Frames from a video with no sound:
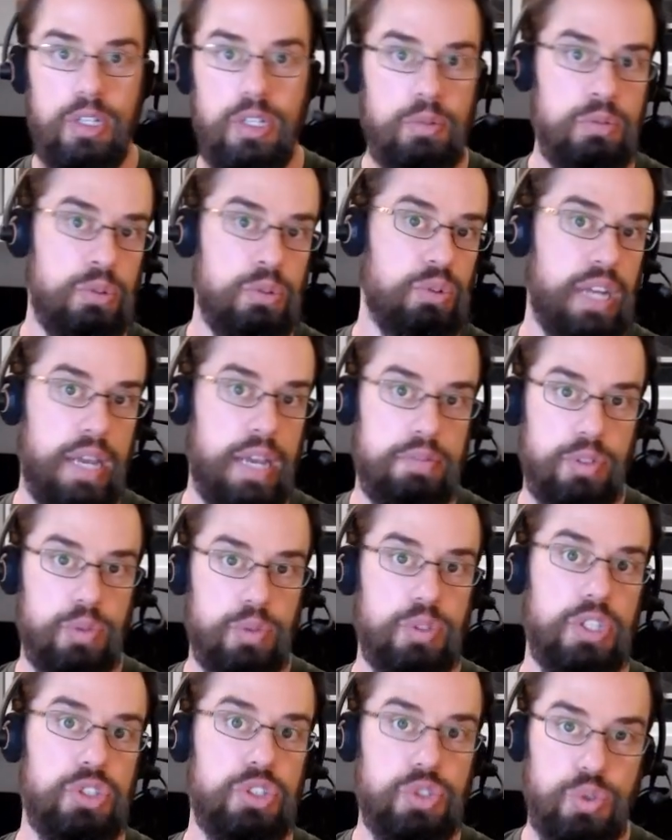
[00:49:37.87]
we won't ever
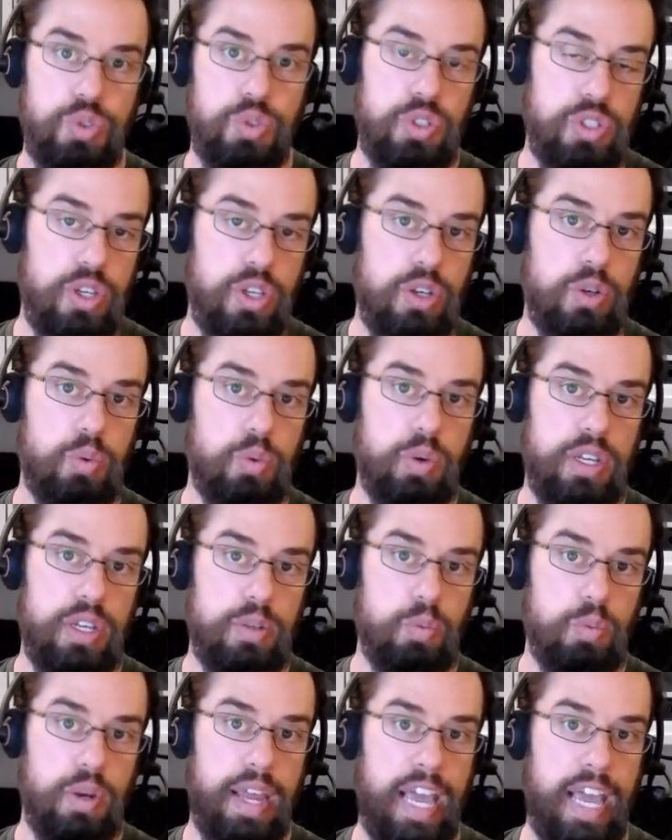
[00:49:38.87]
really truly know
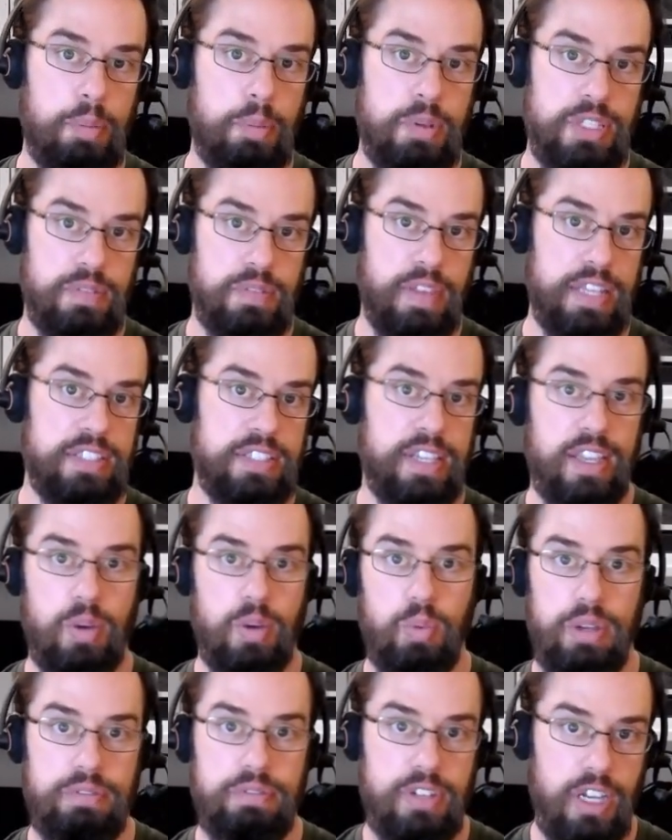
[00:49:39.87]
what happens if that second
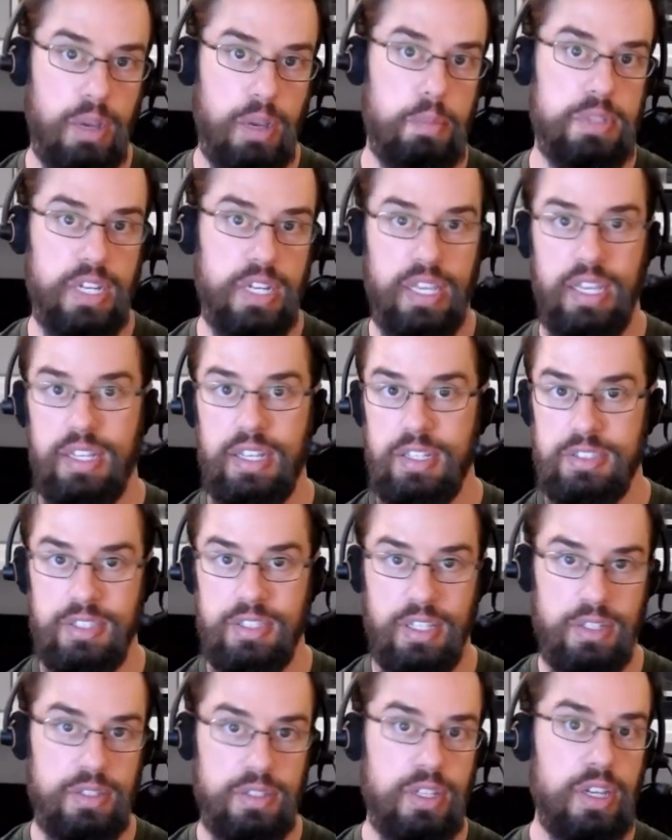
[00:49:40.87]
wave comes and hits
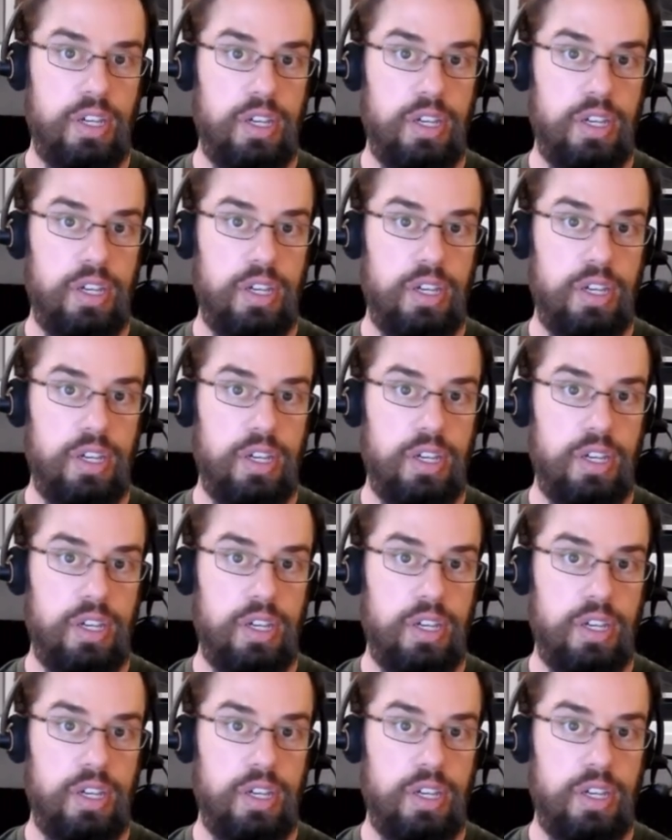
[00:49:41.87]
and